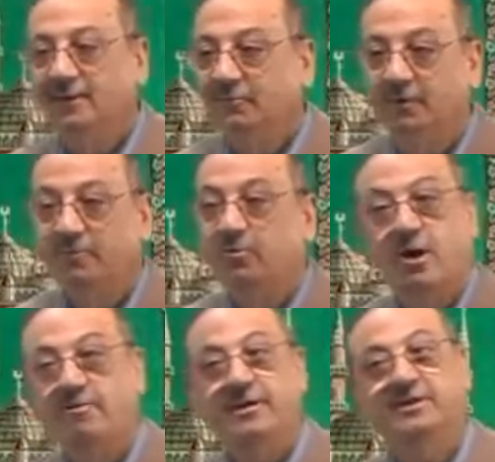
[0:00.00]
when we
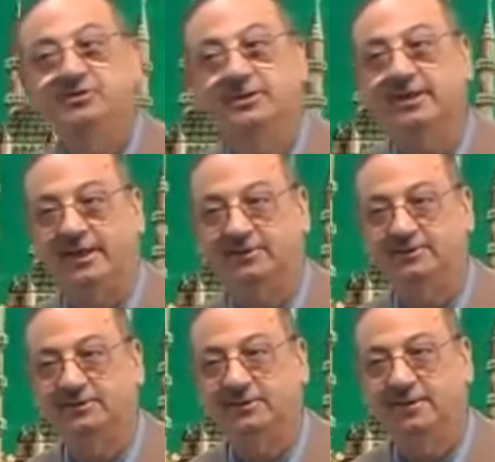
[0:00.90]
are very serious
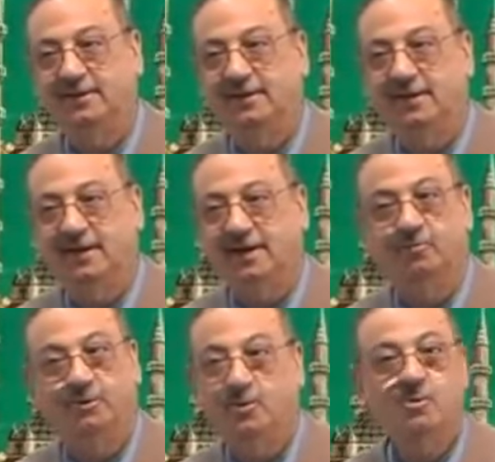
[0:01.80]
and we
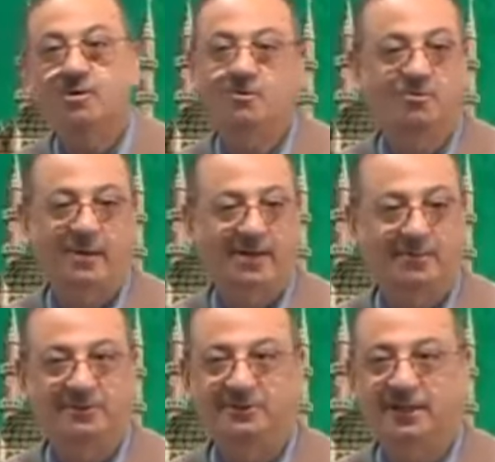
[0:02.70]
don't want to make a
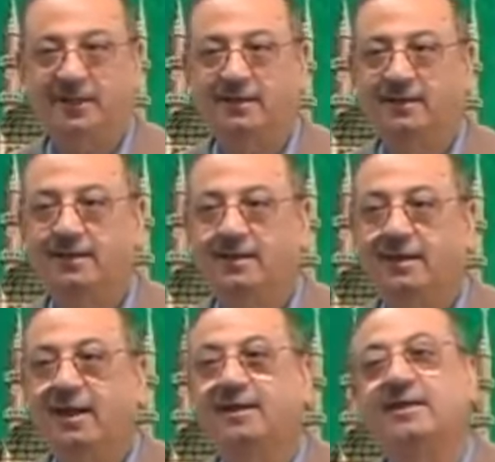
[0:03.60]
mistake
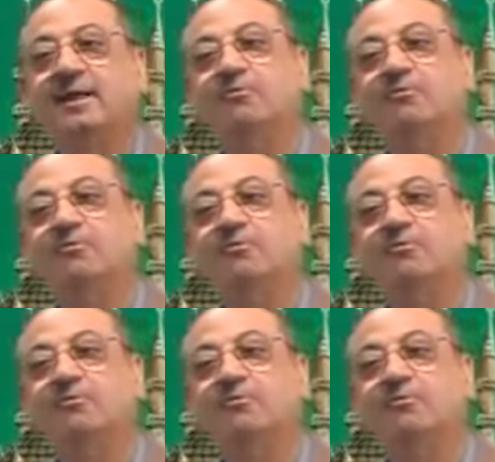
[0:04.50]
and then